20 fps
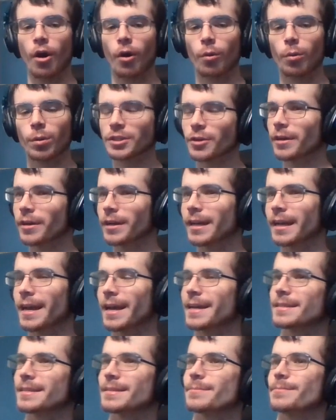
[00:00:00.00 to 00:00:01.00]
What's going on,
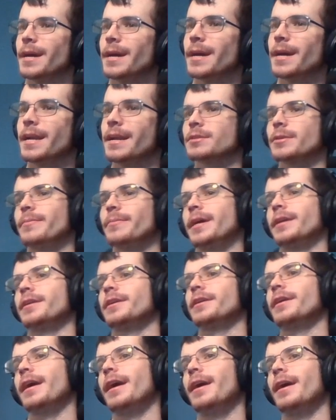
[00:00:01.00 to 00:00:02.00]
guys? My name is
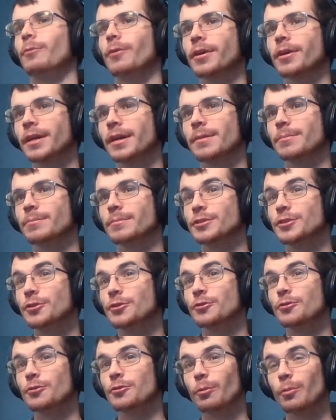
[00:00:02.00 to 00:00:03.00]
Commander, and welcome
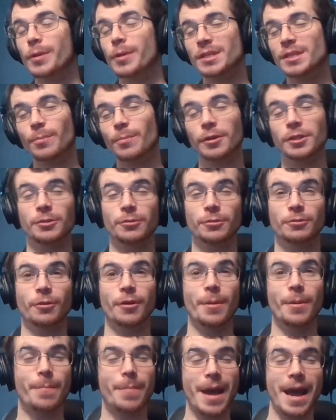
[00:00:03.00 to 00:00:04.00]
to Wii Sports
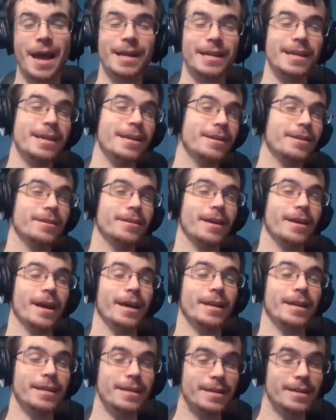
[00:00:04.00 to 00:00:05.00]
Resort back here
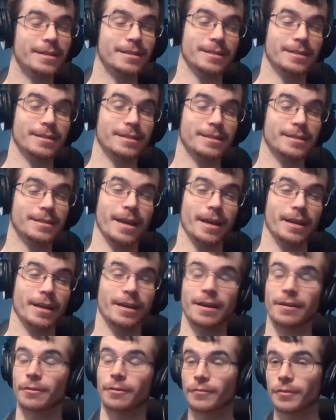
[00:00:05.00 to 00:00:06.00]
at ESA.
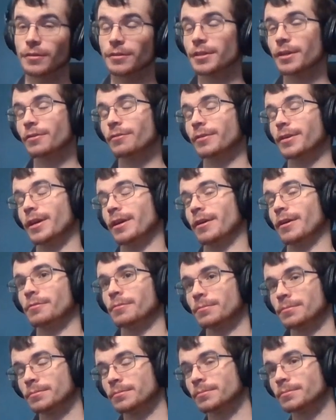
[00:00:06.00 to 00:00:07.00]
Now, if you don't know,
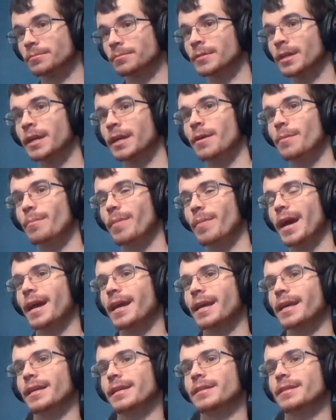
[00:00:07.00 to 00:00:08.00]

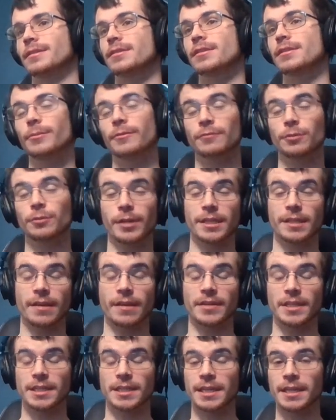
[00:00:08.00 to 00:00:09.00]
back in summer of
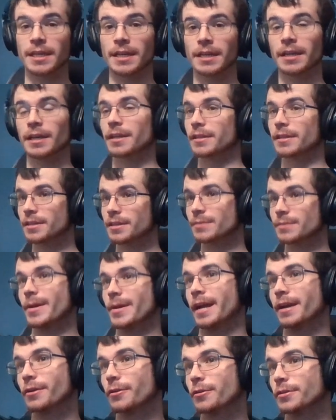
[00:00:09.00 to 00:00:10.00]
2017, this
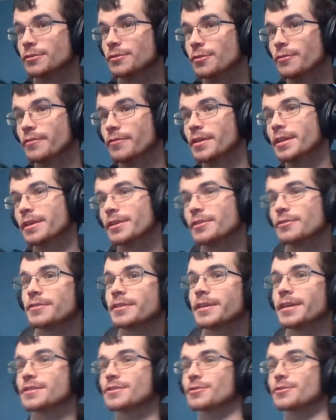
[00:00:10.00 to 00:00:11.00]
man, Chris Sufi, that you
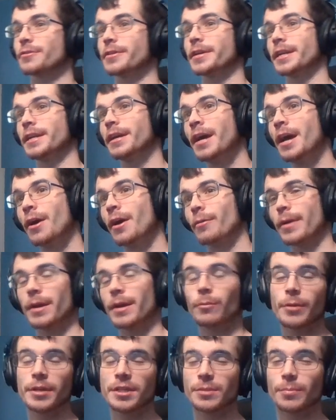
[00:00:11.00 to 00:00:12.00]
see on screen,
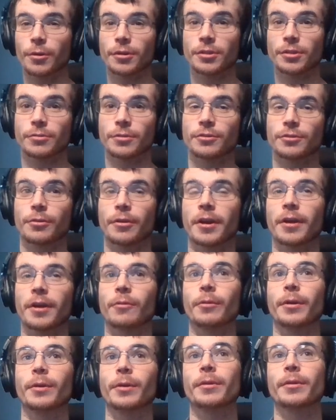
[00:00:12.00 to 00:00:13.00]
ran Wii Sports Resort
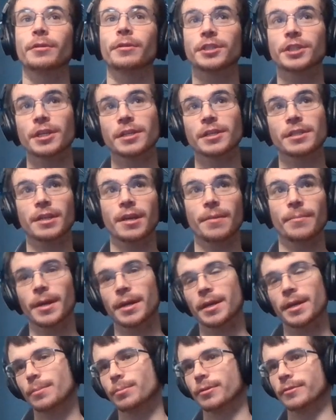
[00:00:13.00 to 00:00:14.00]
when we were just
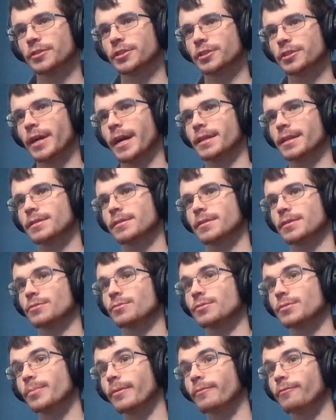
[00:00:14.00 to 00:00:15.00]
coming up with strats. This
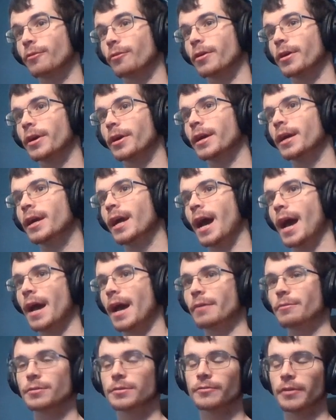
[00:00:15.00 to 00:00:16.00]
was before
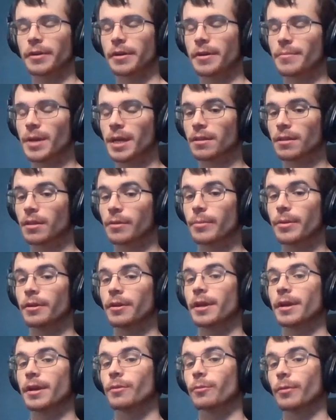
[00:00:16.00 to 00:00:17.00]
I was very big in the
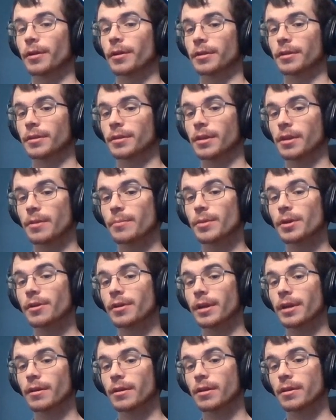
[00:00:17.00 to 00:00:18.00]
community, and where
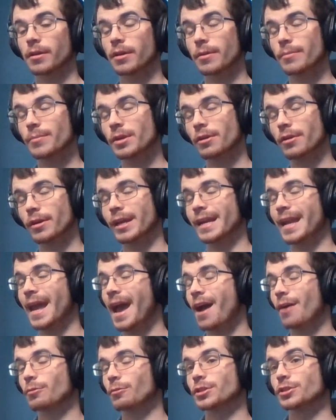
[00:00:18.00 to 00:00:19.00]
the community
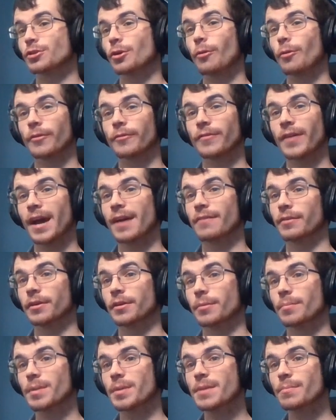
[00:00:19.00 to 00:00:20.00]
now, which is over
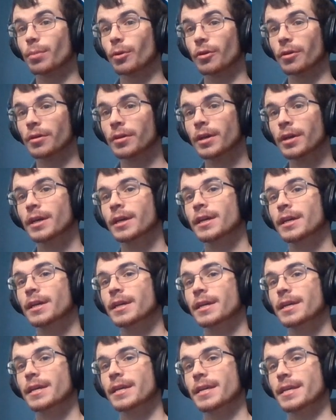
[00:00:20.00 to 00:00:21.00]
500 people,
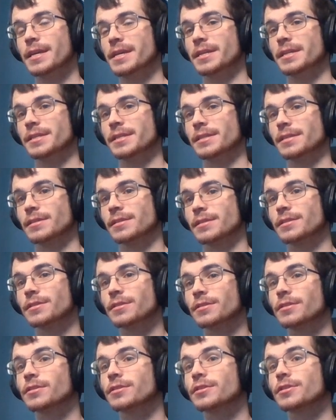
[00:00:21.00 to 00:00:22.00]
is
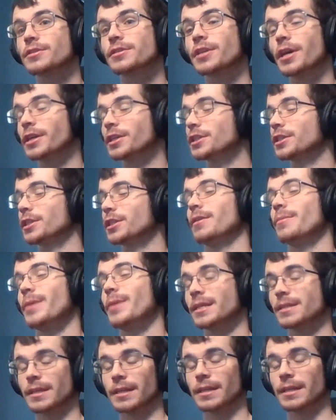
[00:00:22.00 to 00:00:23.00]
such an
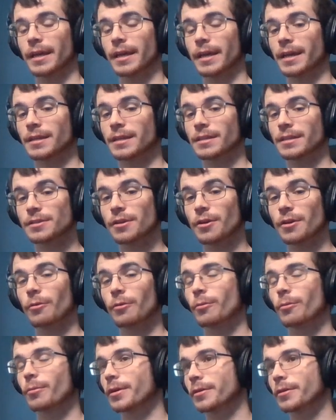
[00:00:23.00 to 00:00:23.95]
amazing thing. So,